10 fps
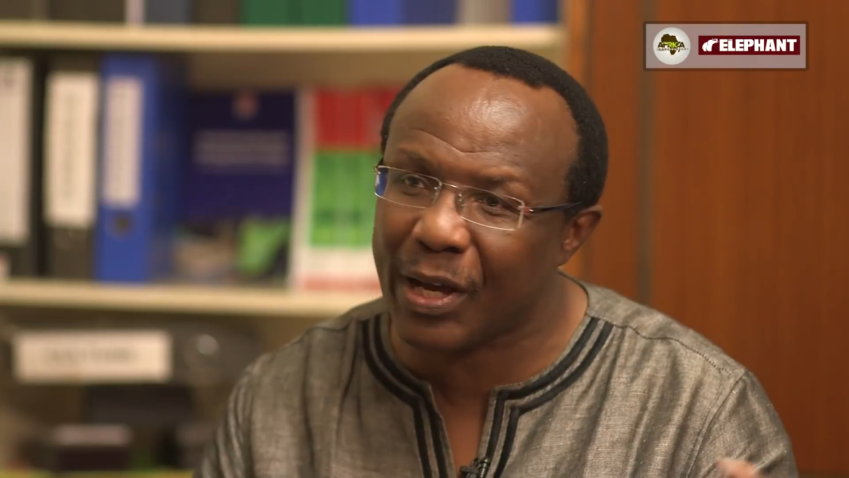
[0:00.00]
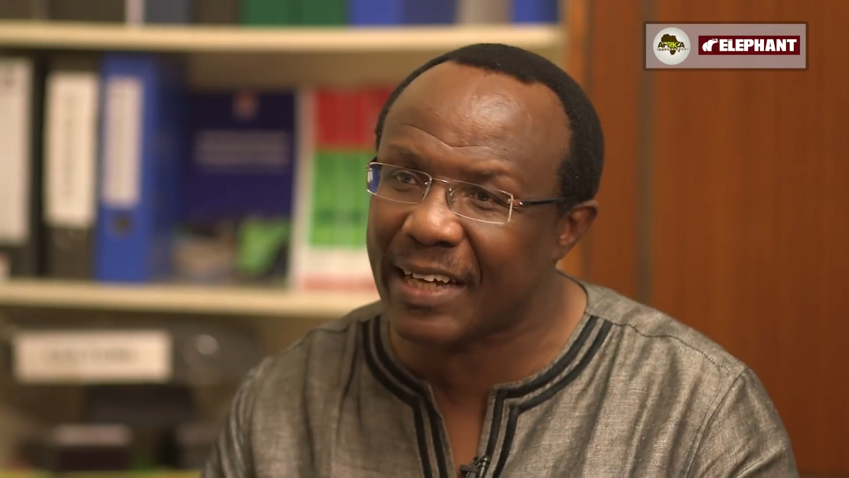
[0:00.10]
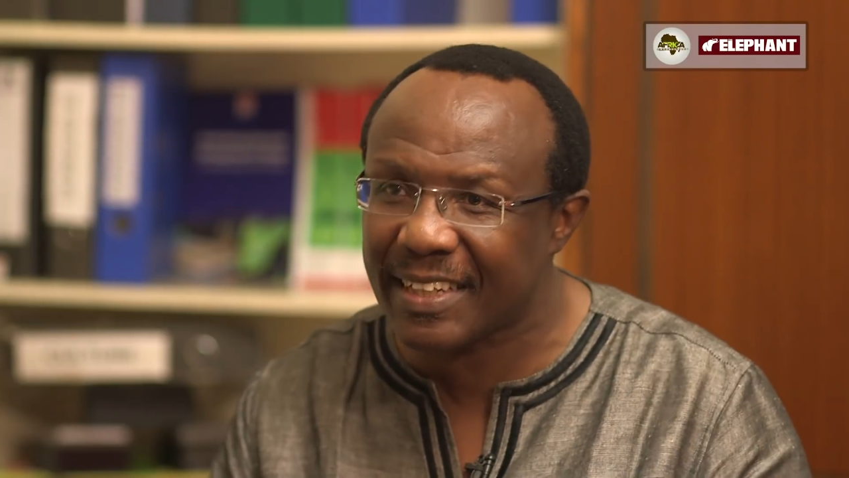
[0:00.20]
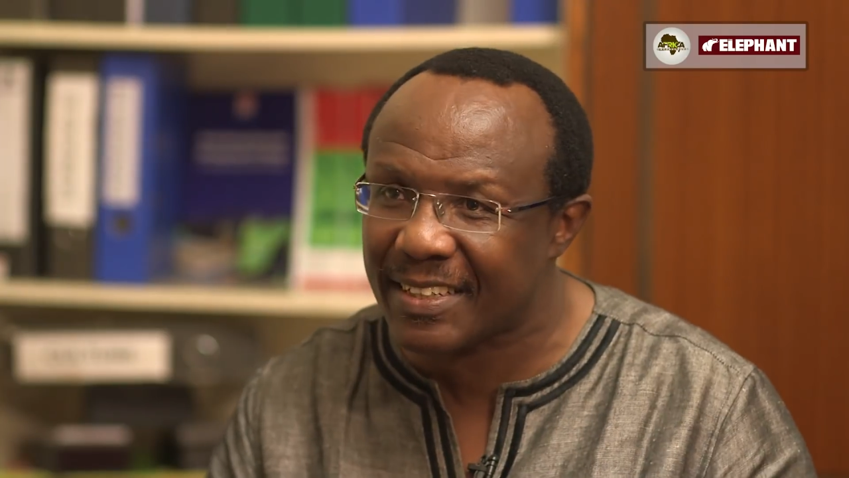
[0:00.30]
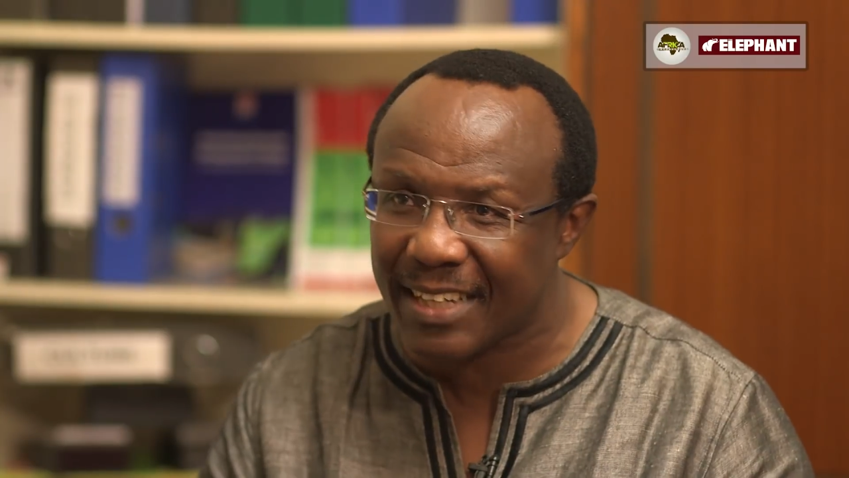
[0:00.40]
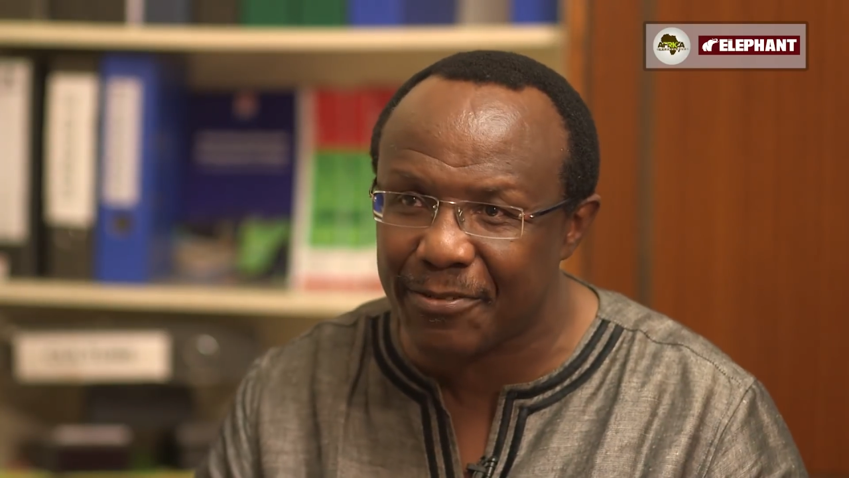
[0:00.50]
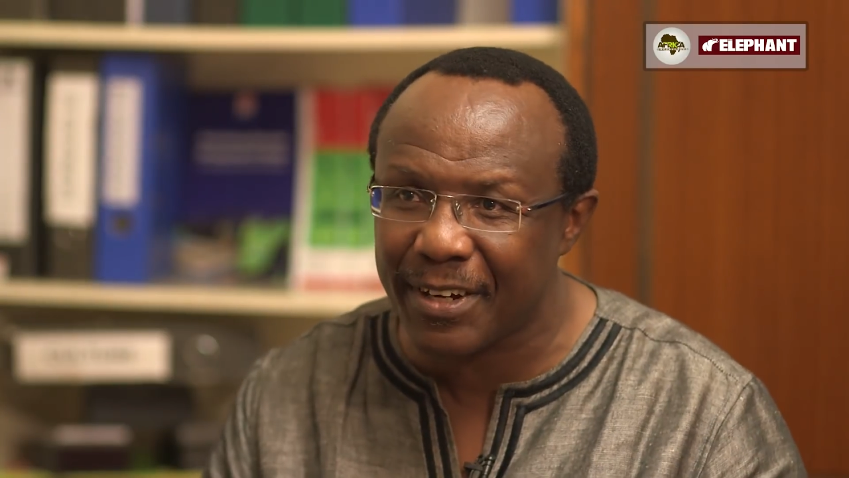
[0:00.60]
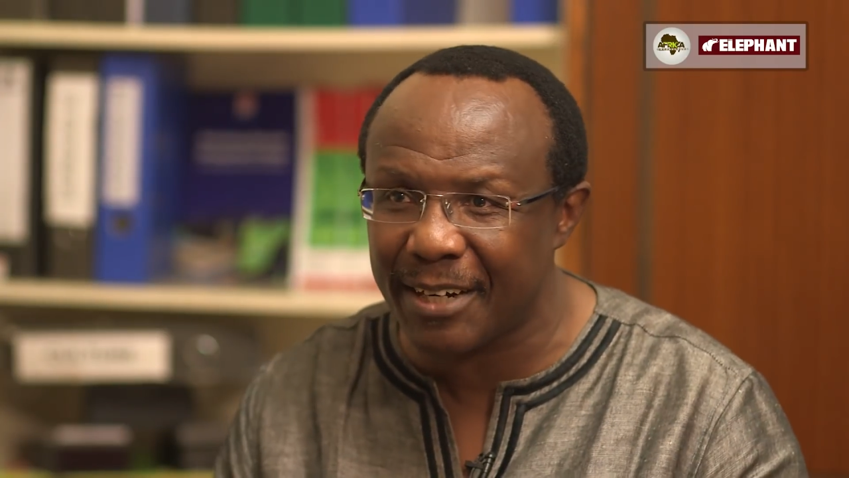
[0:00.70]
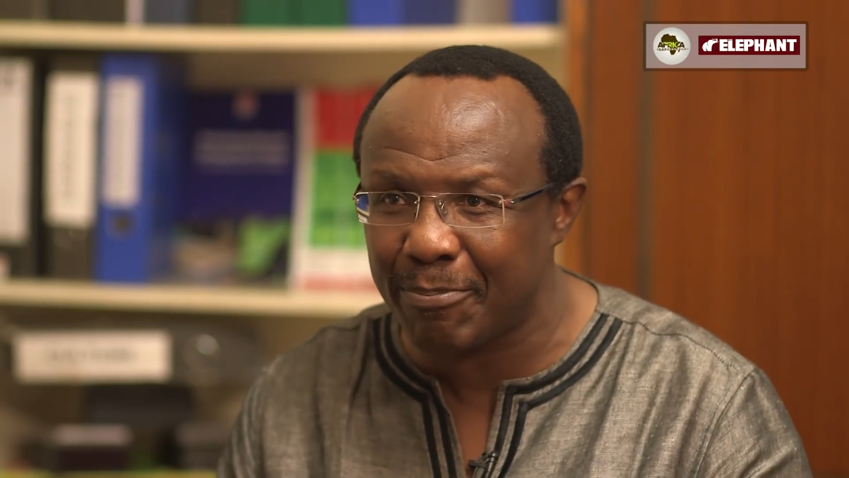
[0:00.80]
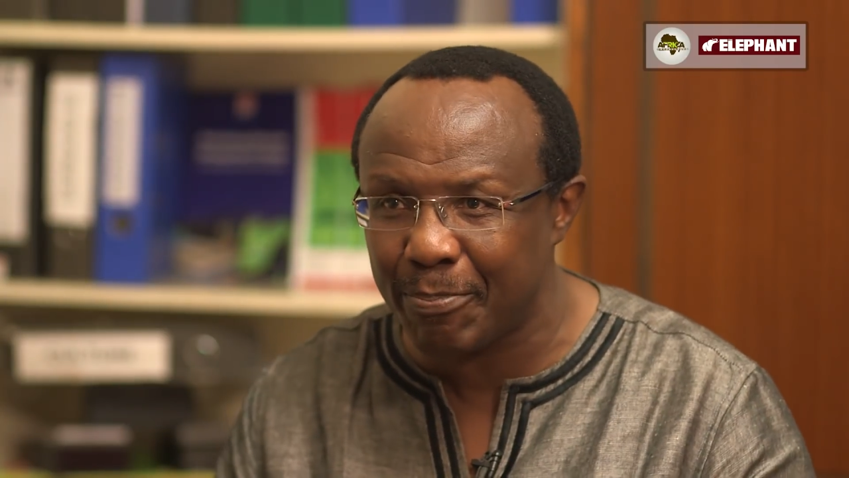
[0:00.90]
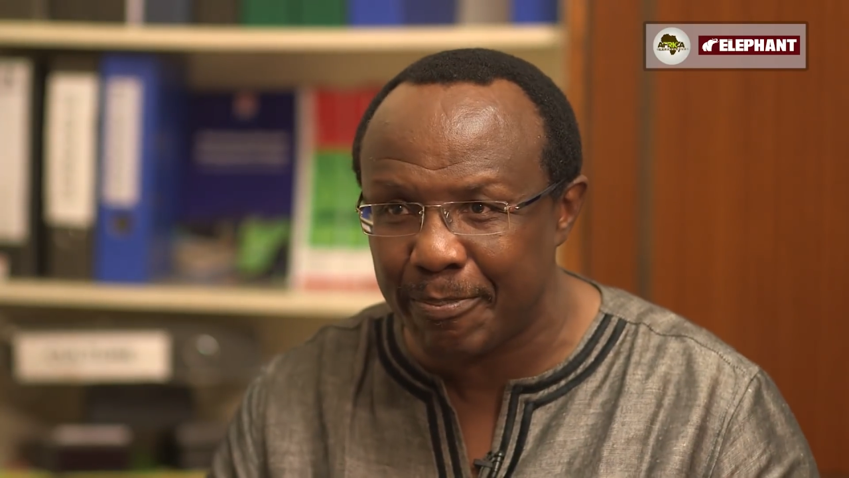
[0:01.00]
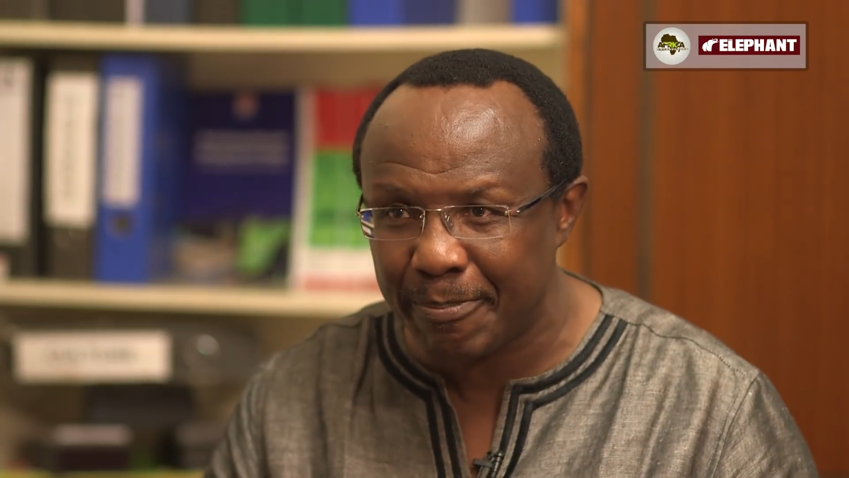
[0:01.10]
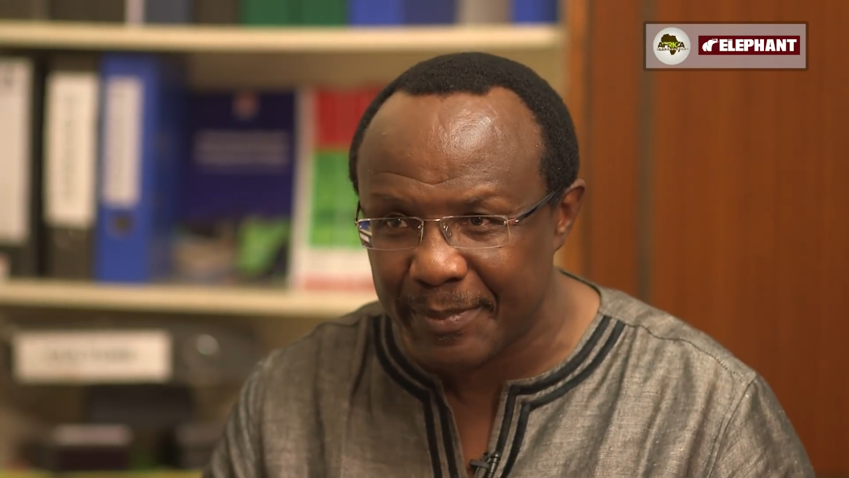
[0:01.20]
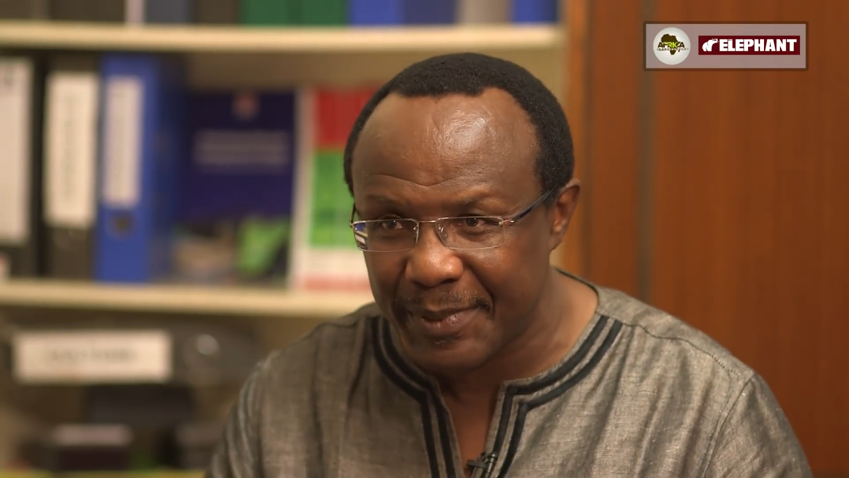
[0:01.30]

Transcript: cancers have come